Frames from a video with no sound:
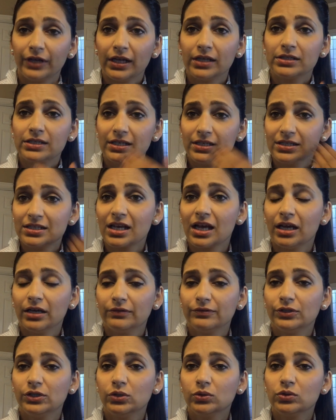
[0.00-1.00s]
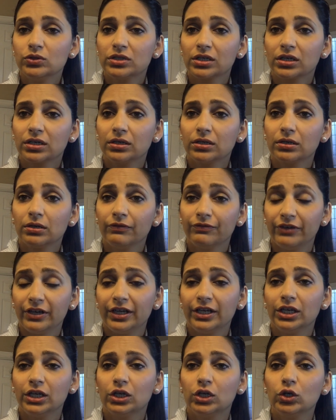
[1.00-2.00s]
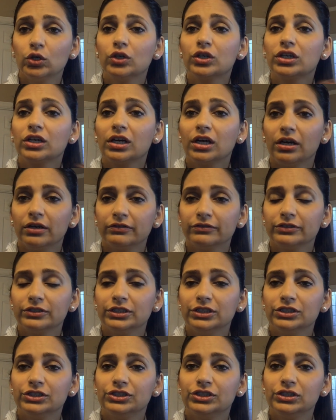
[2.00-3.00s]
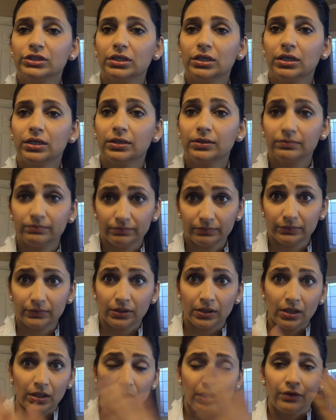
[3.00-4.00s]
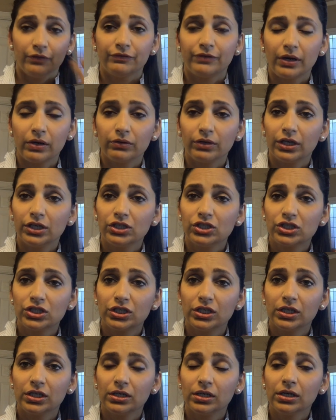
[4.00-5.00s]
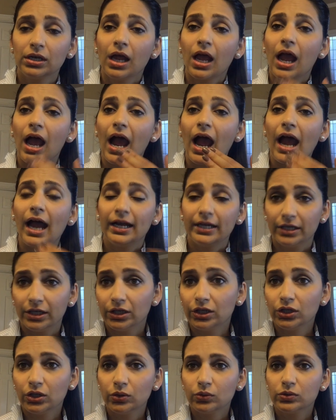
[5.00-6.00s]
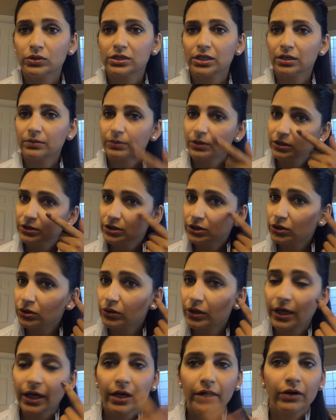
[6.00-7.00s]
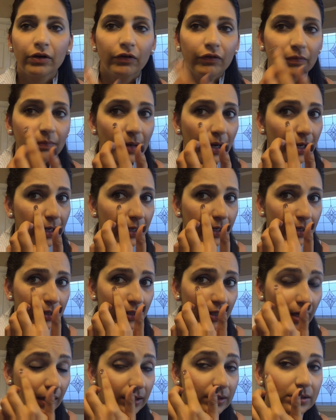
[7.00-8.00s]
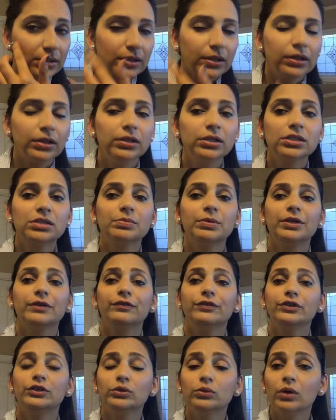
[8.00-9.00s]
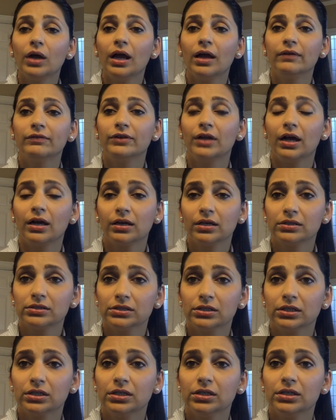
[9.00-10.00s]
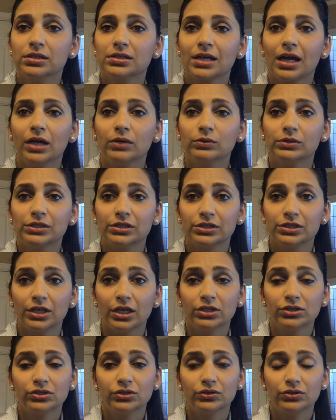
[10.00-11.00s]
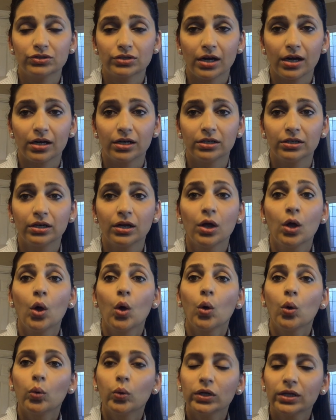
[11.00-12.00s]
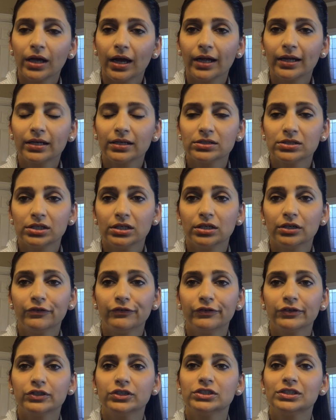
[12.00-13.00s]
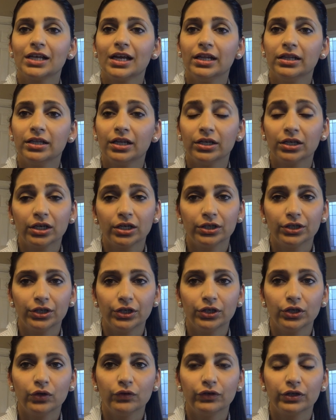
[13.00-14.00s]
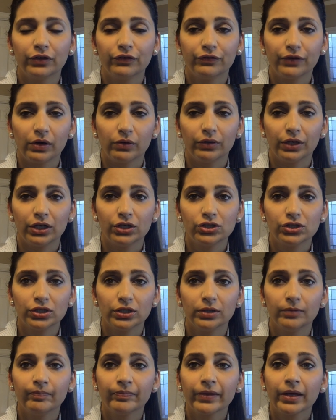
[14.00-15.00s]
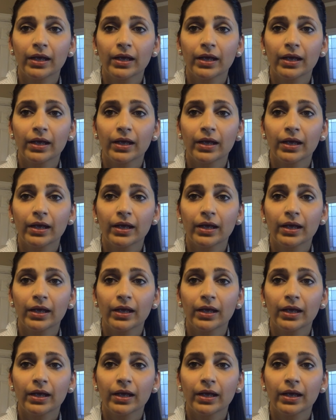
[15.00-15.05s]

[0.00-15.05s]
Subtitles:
Since I have used a very good coverage foundation, I didn't use it because it took care of my dark circles. But if you do have dark circles, I would suggest you start with eye concealer first and then continue with the foundation.